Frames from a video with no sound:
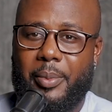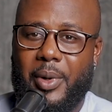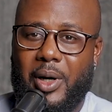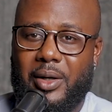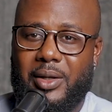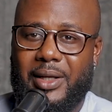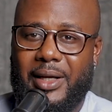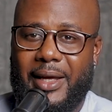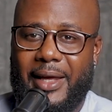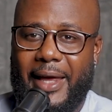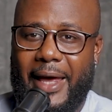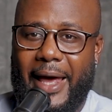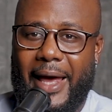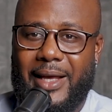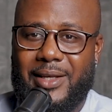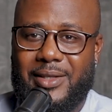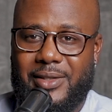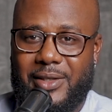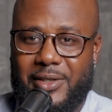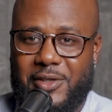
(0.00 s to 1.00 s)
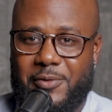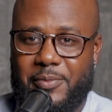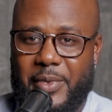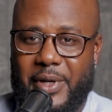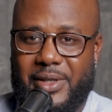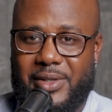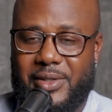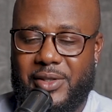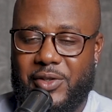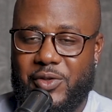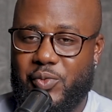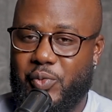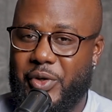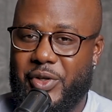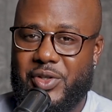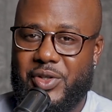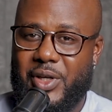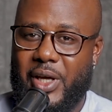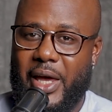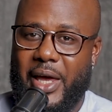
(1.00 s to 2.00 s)
about the gas expenses,
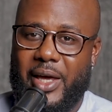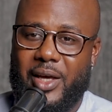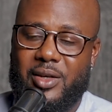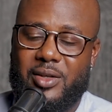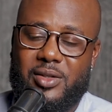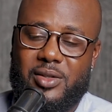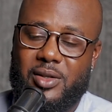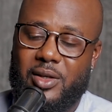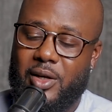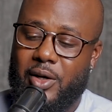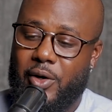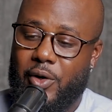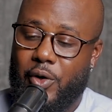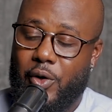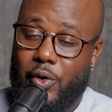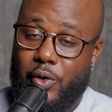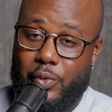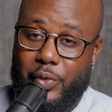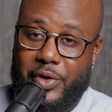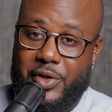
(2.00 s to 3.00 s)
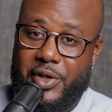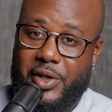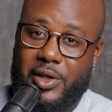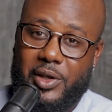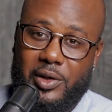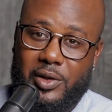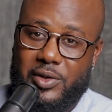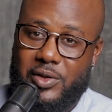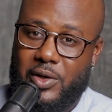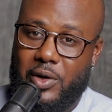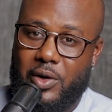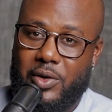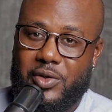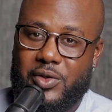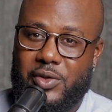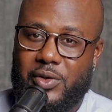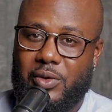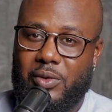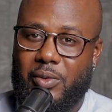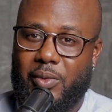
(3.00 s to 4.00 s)
which is ridiculous
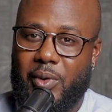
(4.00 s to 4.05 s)
also,